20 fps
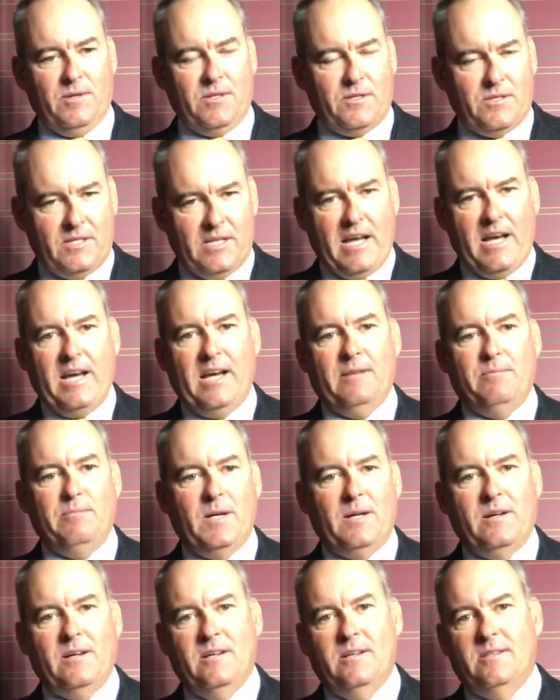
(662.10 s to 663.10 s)
was sad
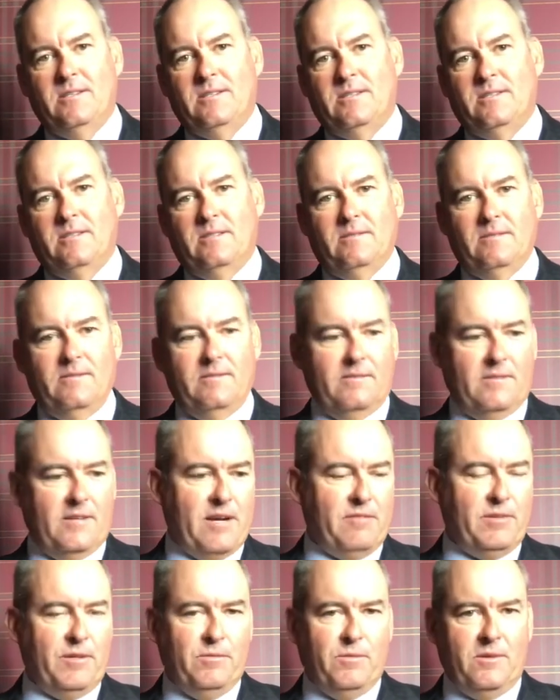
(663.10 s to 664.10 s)
because
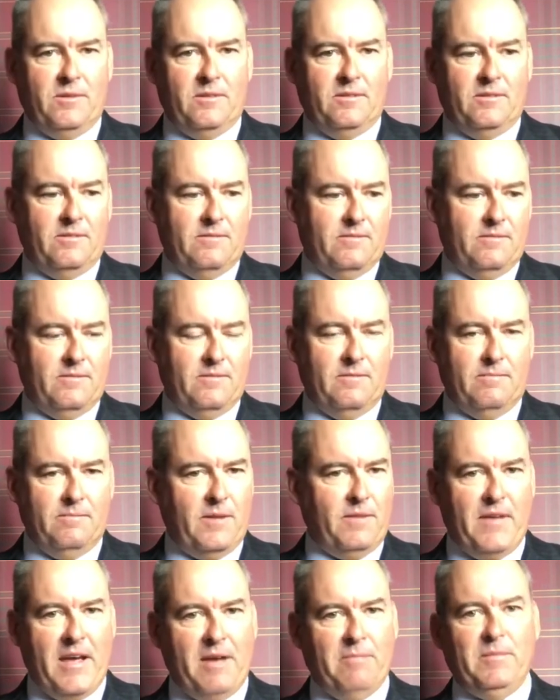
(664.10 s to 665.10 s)
everyone,
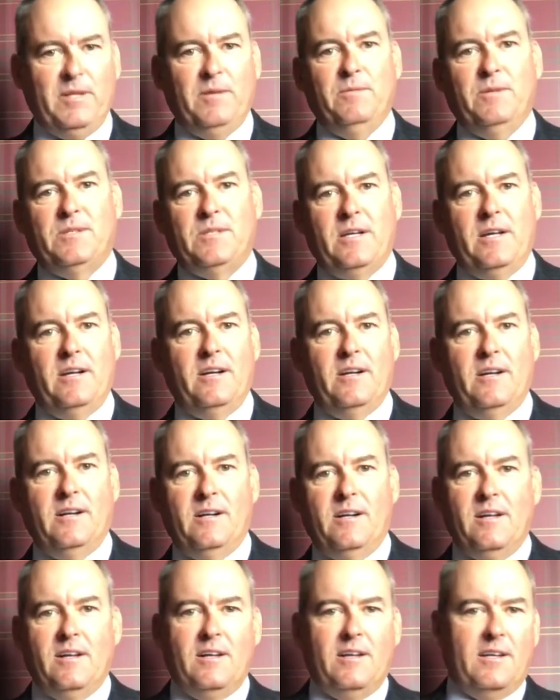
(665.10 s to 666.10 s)
my family was
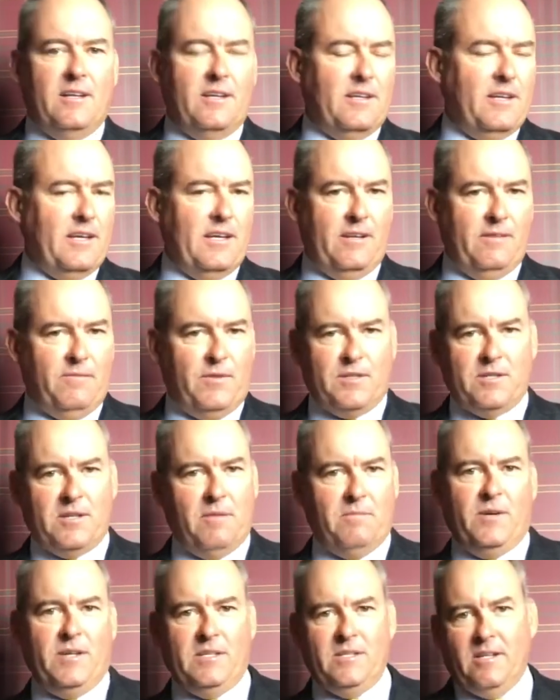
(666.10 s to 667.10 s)
here, and for
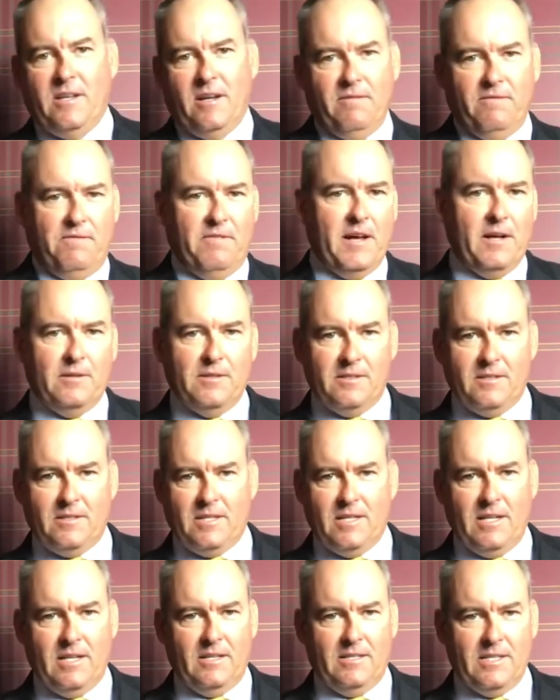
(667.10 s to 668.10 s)
some reason I felt
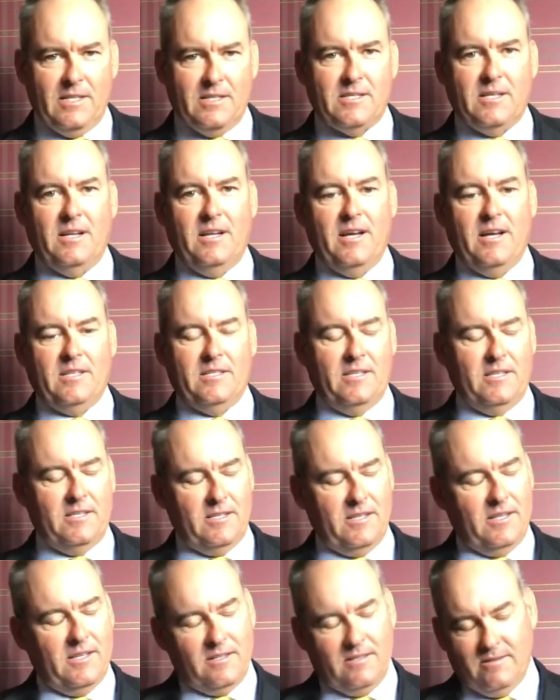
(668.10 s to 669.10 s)
disconnected.
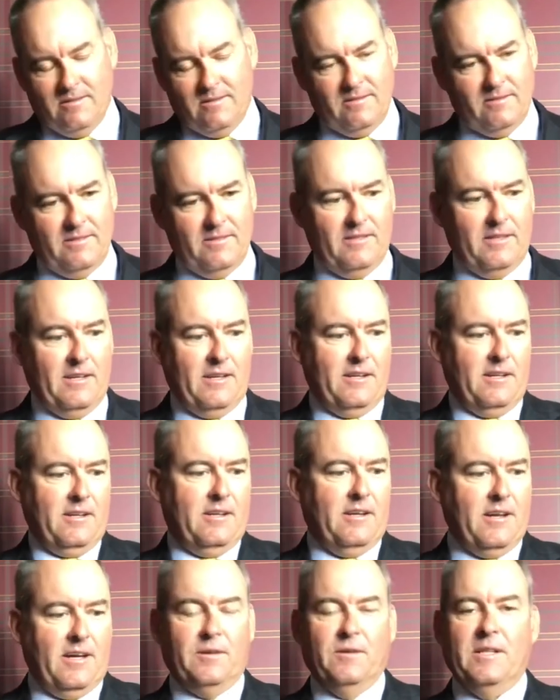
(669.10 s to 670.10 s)
And
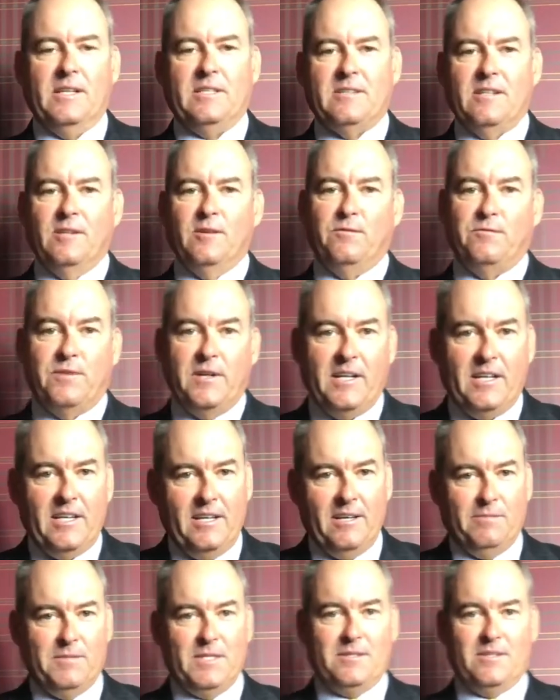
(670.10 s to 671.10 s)
I know that's a little
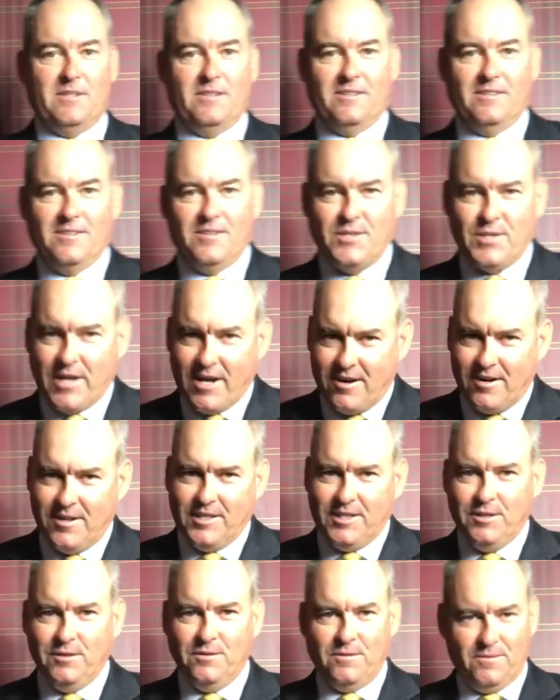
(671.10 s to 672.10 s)
freaky, I'm just sharing
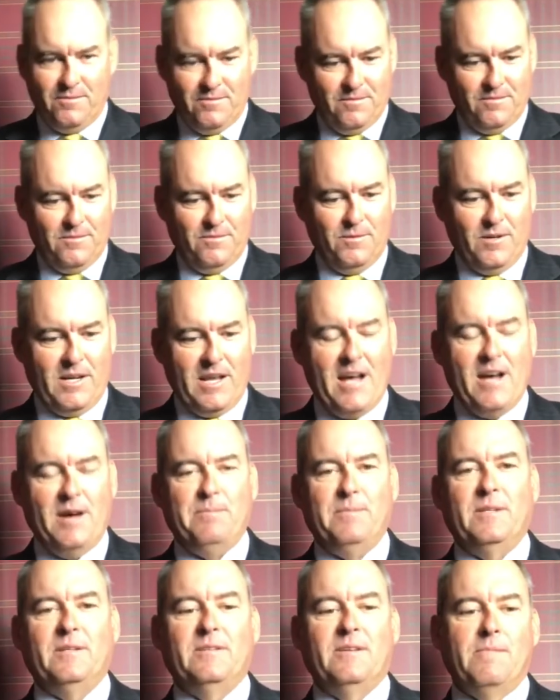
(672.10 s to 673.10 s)
you what
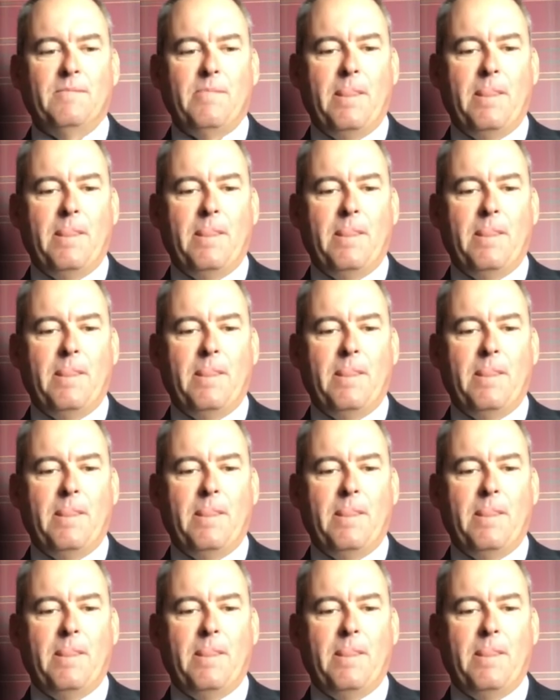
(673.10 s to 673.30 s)
happened.